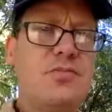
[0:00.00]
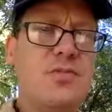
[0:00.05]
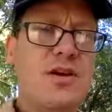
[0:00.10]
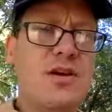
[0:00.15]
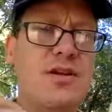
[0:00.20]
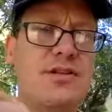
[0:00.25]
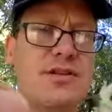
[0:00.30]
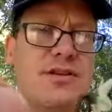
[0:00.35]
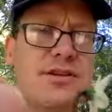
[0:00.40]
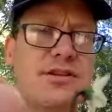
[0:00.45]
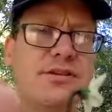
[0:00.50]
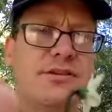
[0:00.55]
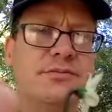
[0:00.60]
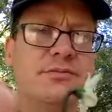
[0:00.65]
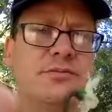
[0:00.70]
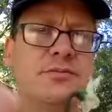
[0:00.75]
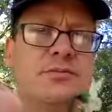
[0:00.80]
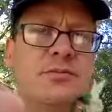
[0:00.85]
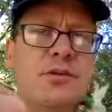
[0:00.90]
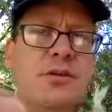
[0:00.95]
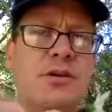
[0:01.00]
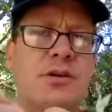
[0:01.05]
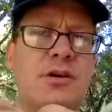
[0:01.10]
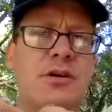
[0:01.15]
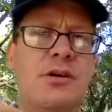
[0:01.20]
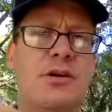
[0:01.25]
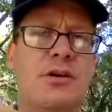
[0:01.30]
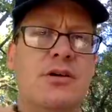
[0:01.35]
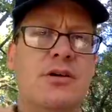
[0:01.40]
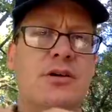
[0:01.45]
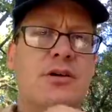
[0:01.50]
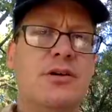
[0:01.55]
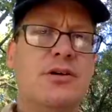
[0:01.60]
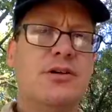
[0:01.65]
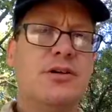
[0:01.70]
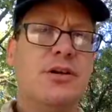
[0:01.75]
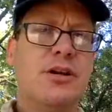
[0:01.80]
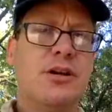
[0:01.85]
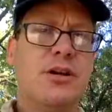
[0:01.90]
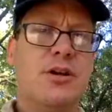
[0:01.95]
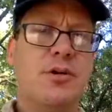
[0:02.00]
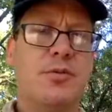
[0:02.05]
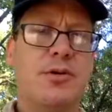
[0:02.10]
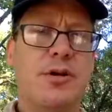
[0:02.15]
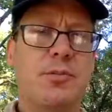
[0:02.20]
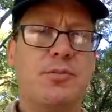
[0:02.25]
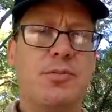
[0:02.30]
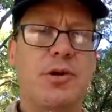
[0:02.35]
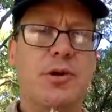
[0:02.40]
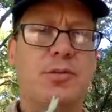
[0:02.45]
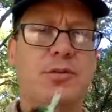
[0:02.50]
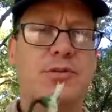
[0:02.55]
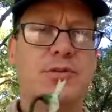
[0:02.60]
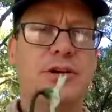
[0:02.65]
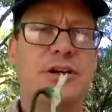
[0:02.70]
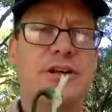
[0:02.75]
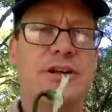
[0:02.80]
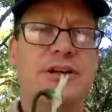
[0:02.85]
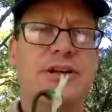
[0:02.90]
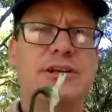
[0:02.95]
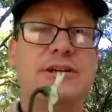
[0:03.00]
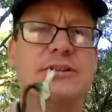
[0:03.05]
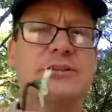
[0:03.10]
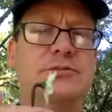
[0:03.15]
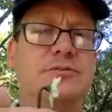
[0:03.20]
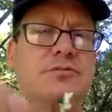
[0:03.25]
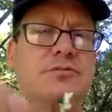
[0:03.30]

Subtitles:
And then you got a little bit of purple right there